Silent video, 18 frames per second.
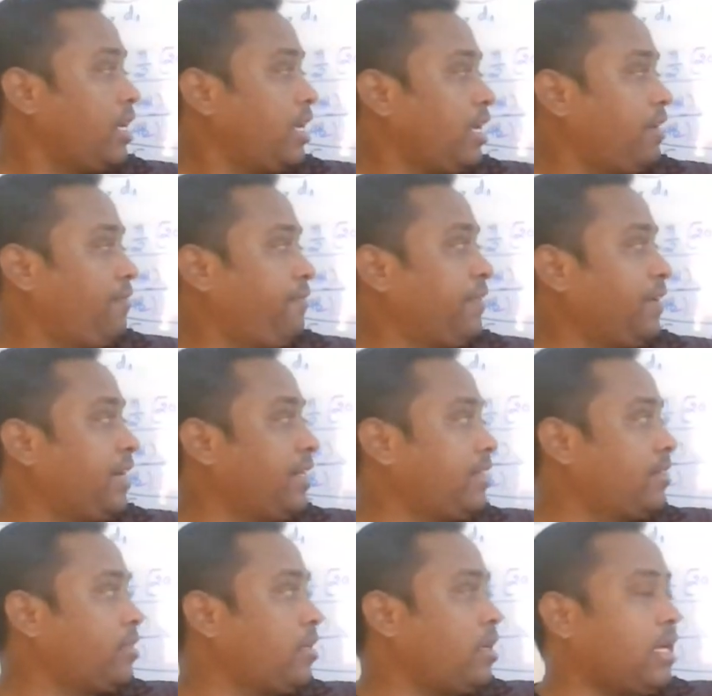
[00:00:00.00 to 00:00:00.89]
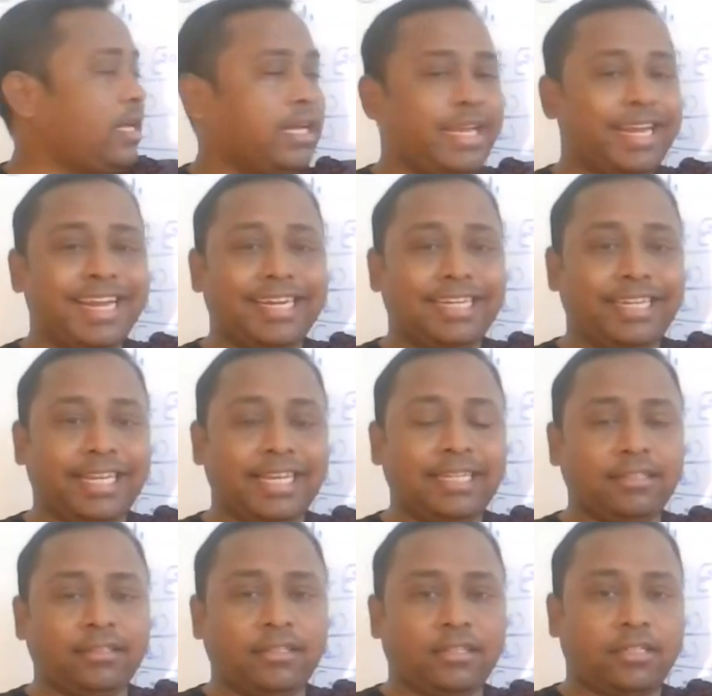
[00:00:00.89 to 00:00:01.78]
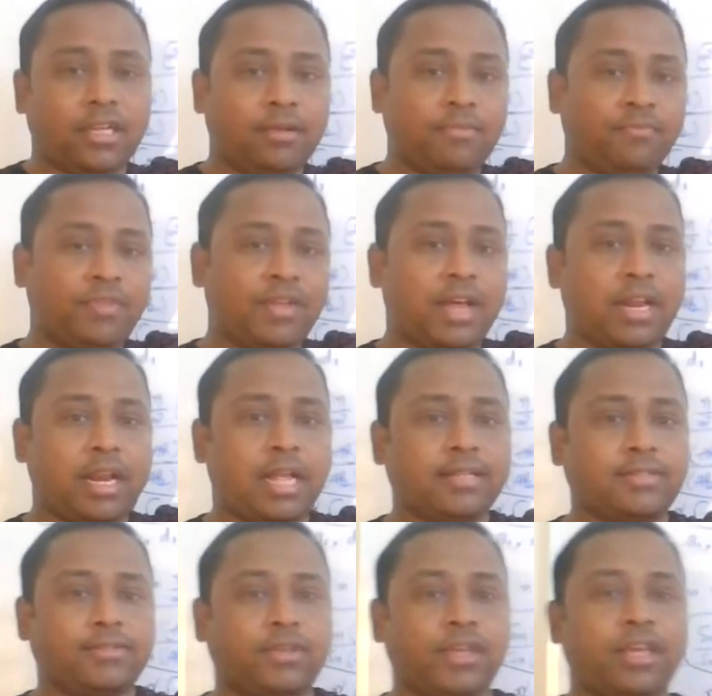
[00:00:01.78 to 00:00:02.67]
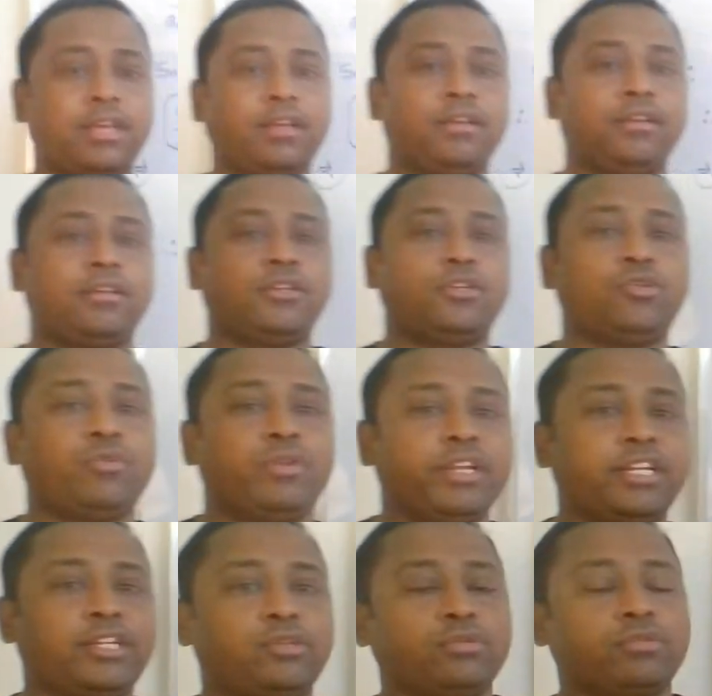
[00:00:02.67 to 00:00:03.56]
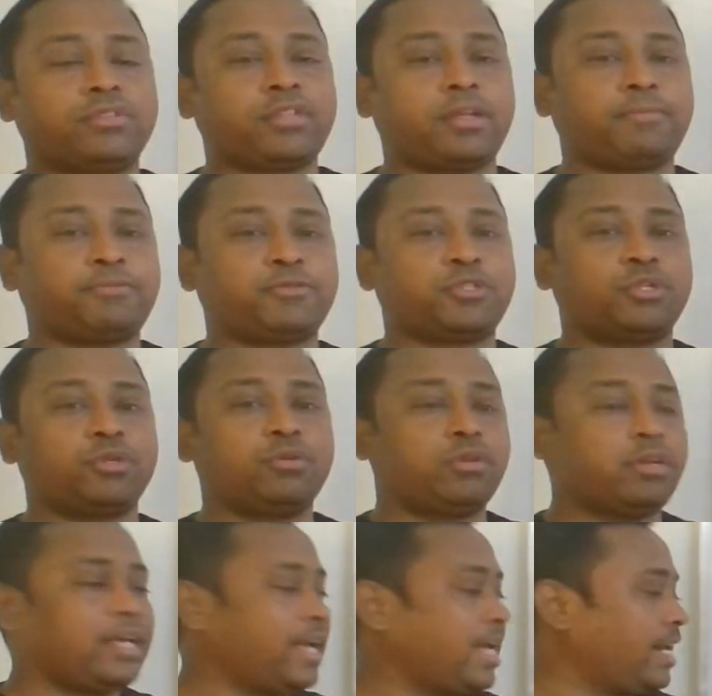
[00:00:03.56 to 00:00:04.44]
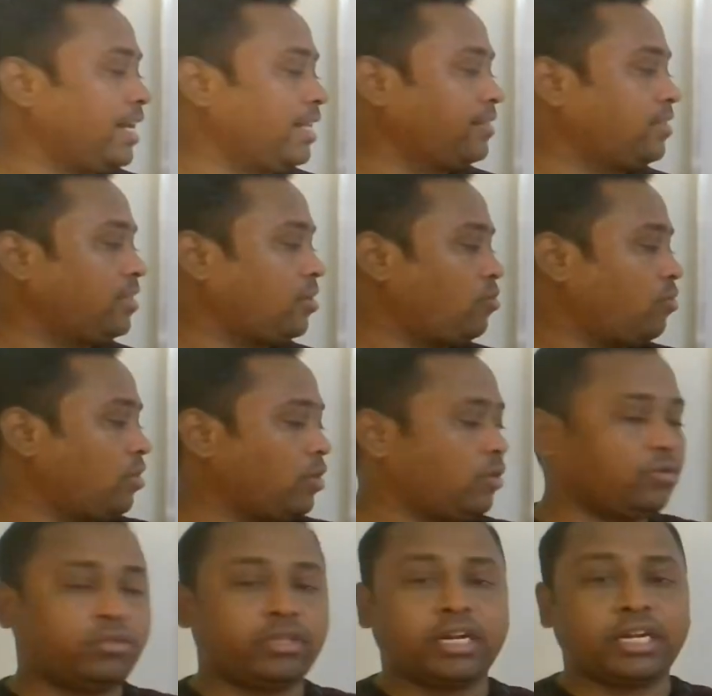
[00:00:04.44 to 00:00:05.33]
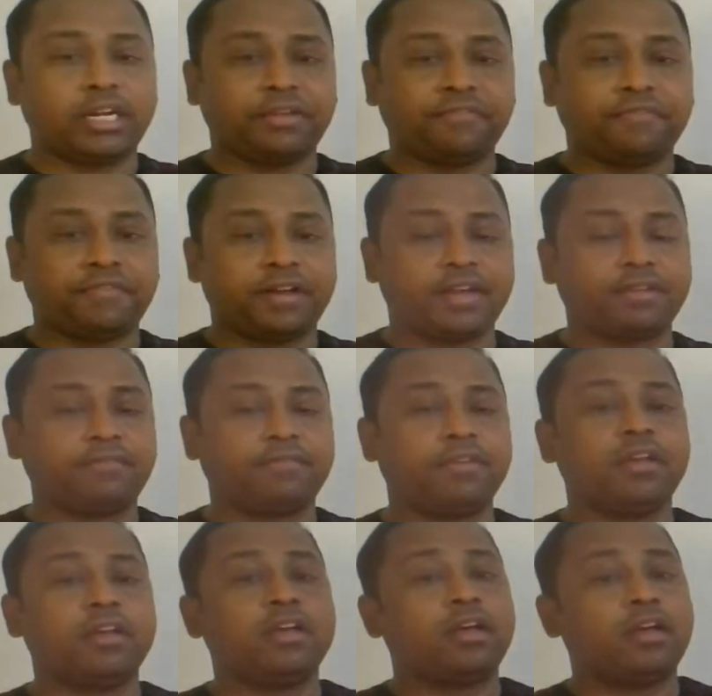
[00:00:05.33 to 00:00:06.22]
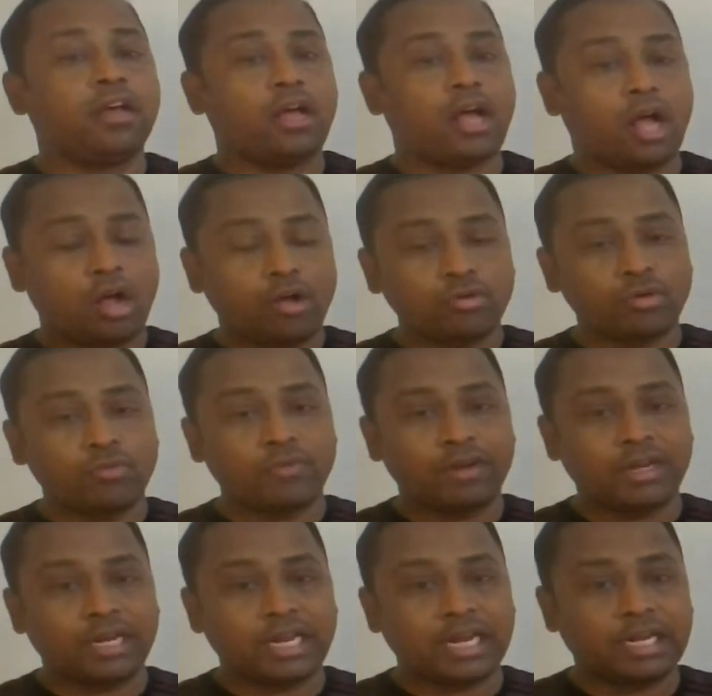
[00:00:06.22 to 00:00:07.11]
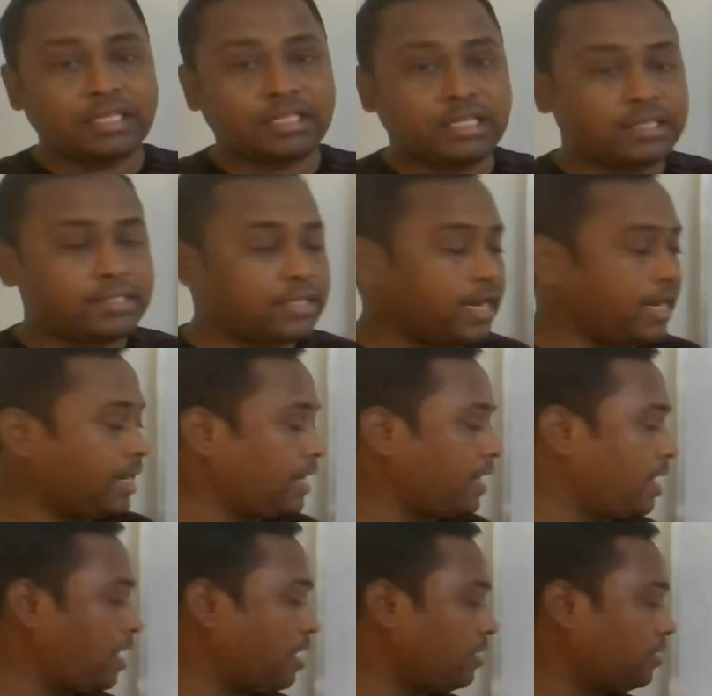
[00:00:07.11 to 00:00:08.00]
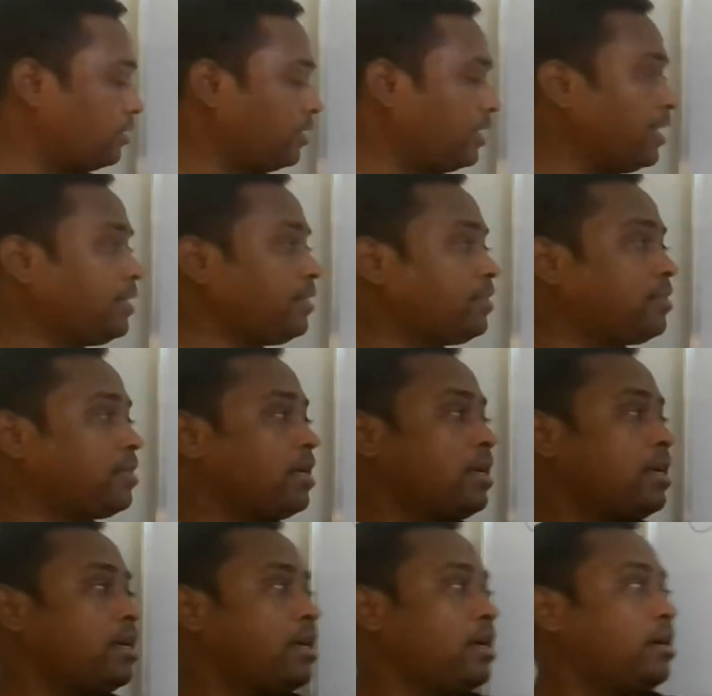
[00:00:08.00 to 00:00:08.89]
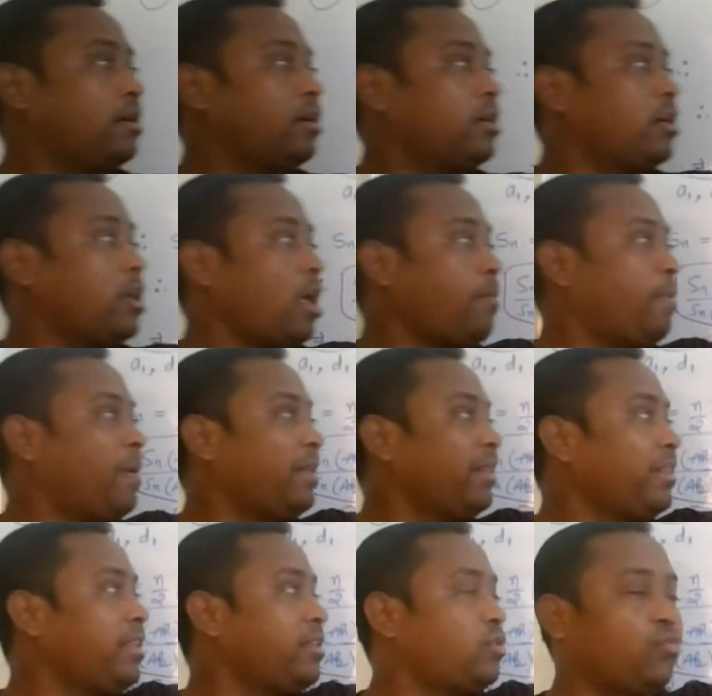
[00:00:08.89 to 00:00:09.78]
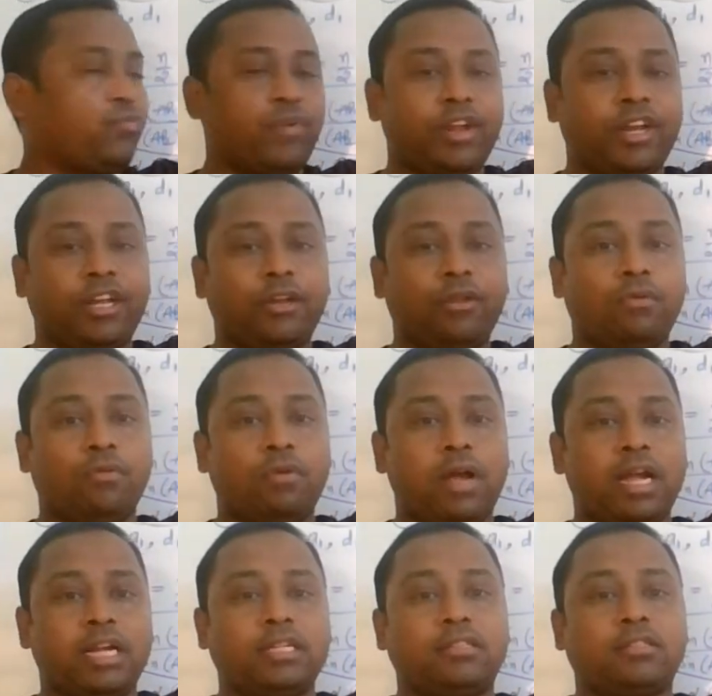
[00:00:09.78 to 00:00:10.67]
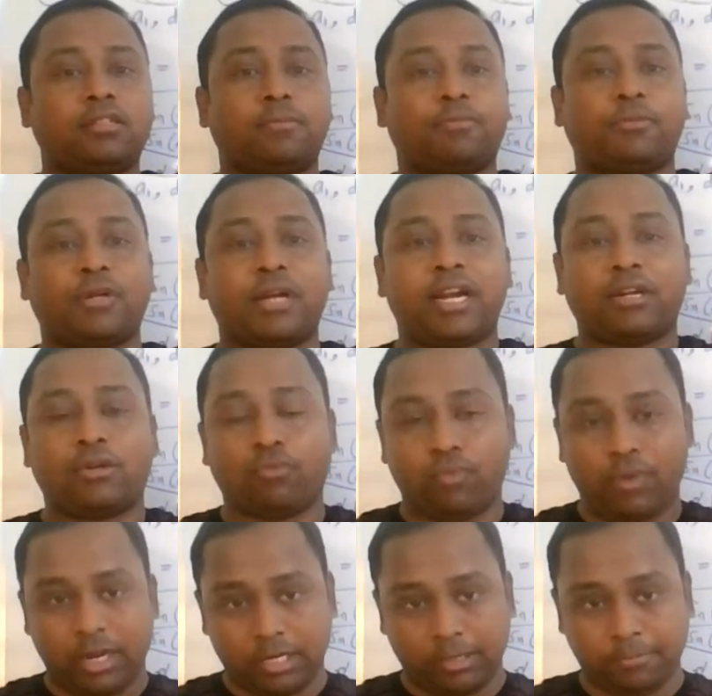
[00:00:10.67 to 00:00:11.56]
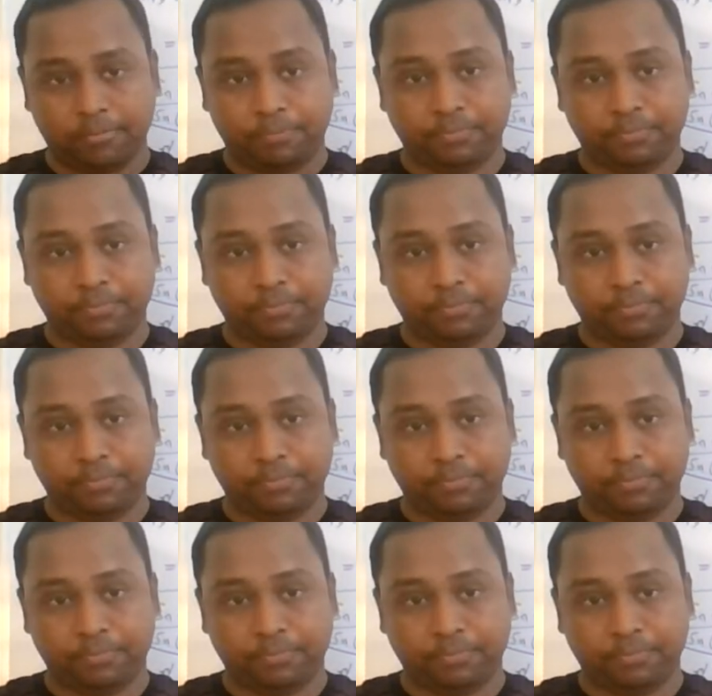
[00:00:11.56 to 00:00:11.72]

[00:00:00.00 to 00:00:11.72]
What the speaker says: If it is a 18th term they are asking, you need to substitute n is equal to 35. How you will get this idea? Just double this value and subtract 1.